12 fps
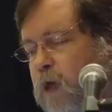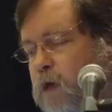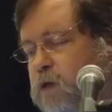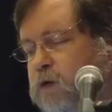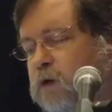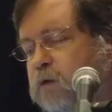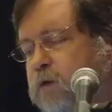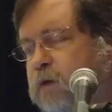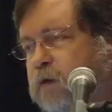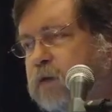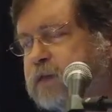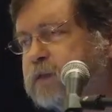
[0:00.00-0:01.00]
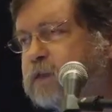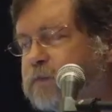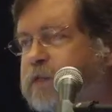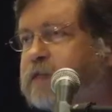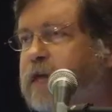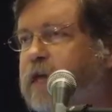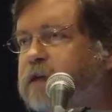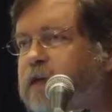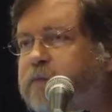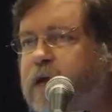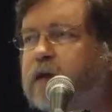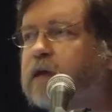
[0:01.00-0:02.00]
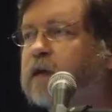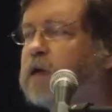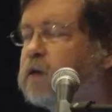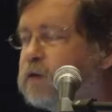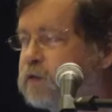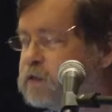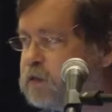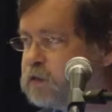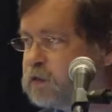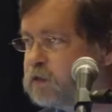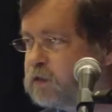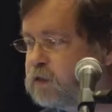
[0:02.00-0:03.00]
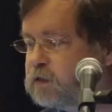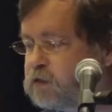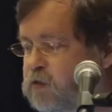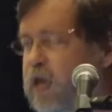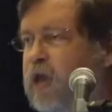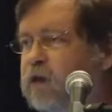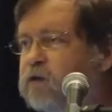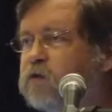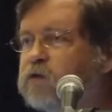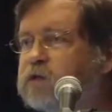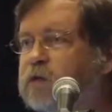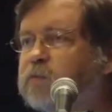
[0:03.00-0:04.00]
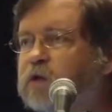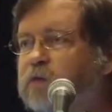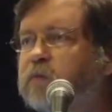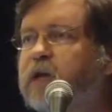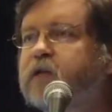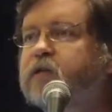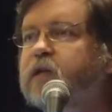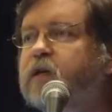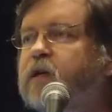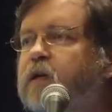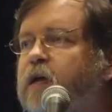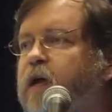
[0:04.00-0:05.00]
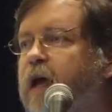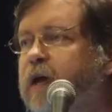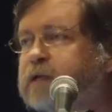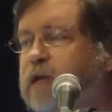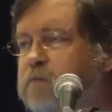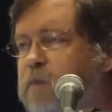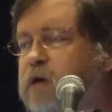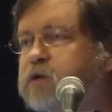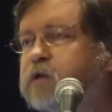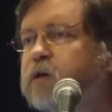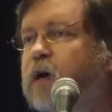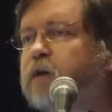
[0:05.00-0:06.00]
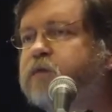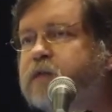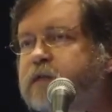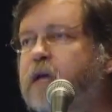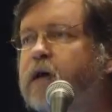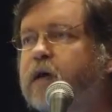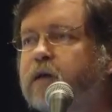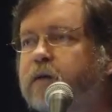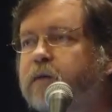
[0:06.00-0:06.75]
So this is a mistake they're making, is you can't use simple complexity as a measure of design.